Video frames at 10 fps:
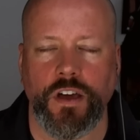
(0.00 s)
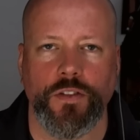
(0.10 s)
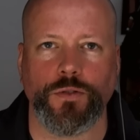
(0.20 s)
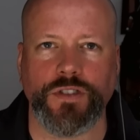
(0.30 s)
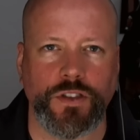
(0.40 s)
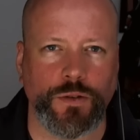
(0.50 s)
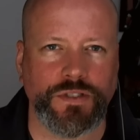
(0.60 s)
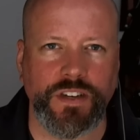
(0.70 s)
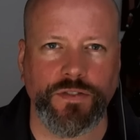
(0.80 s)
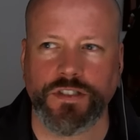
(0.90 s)
There's
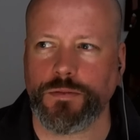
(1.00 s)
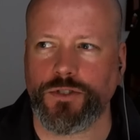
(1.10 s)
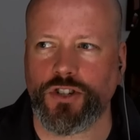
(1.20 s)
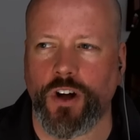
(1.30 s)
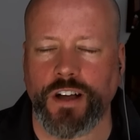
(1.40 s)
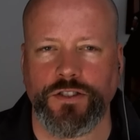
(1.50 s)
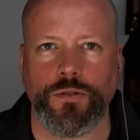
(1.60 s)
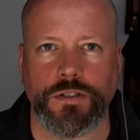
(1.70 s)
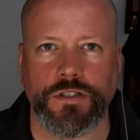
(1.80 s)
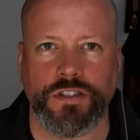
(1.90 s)
even some shots you
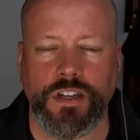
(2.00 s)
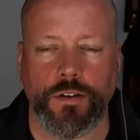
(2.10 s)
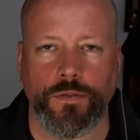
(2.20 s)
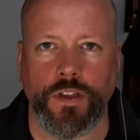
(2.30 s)
could see of